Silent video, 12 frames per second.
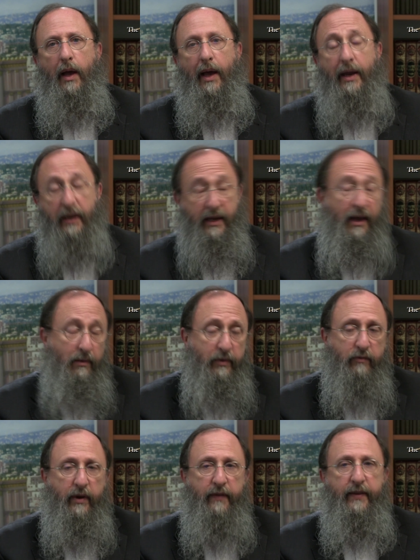And it can
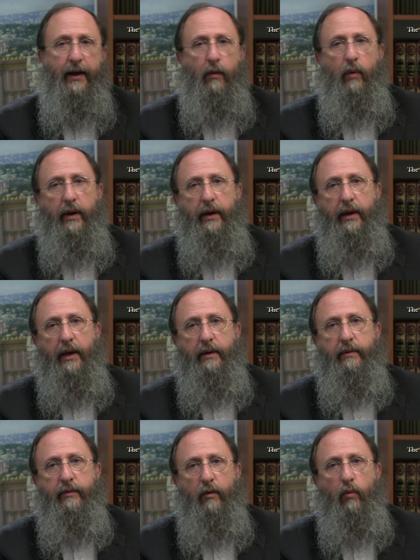be read that way,
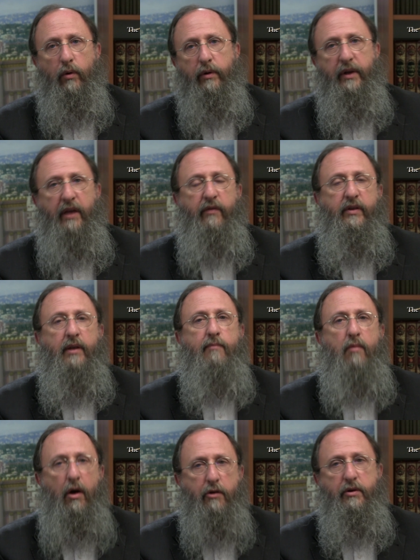and the word even
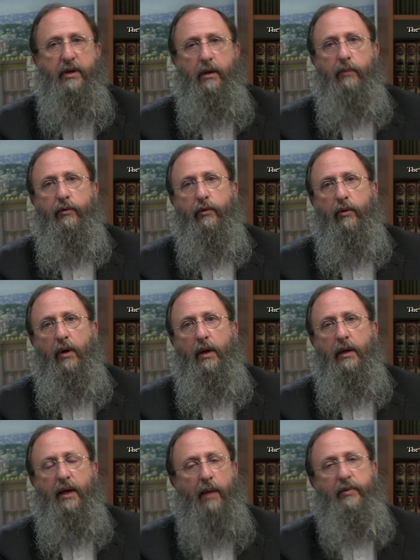in modern Hebrew
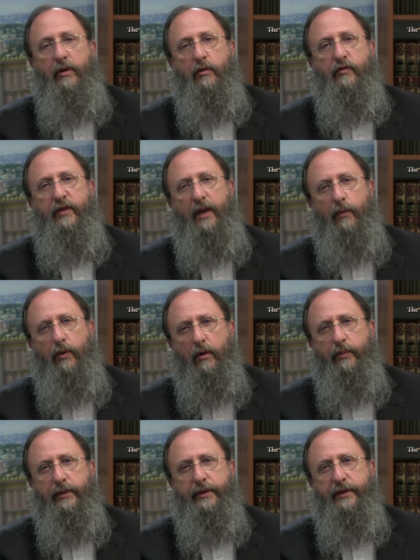can be used for that
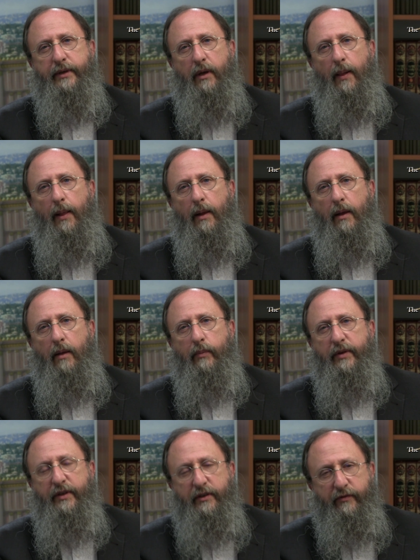purpose.
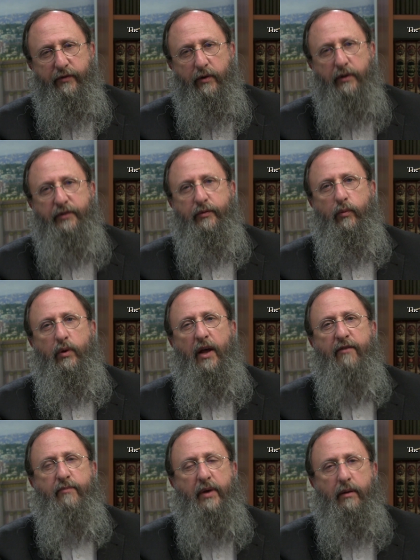But this verse would
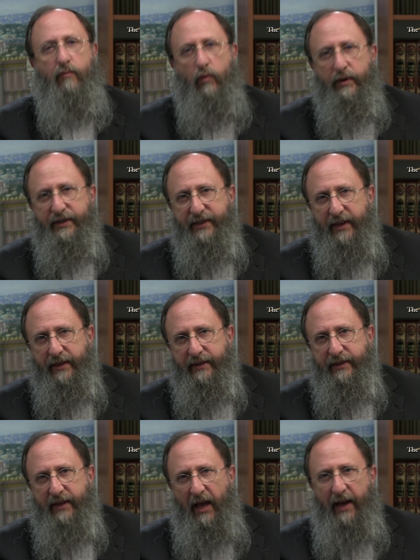have made more
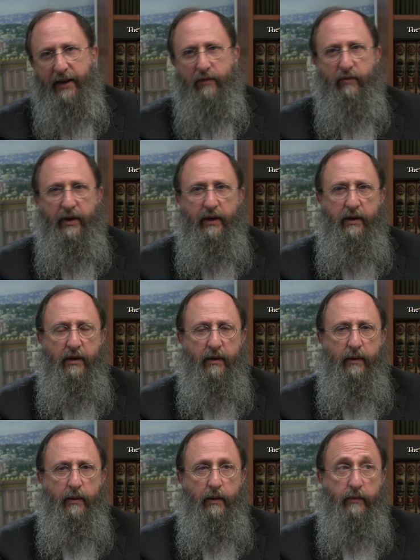sense had it read,
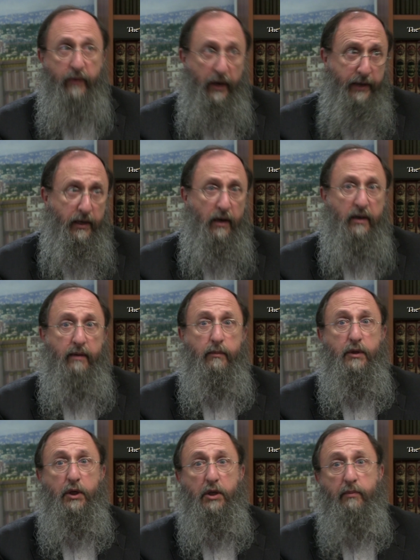V'haya im
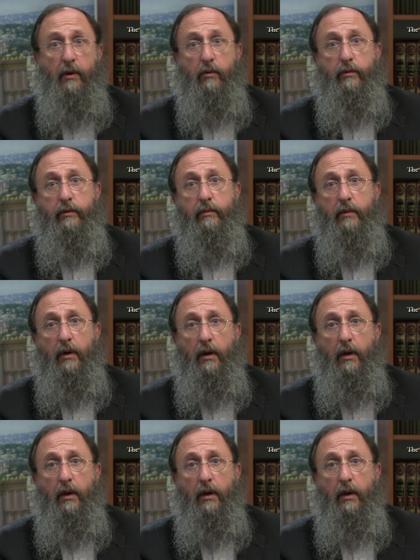tishma'on,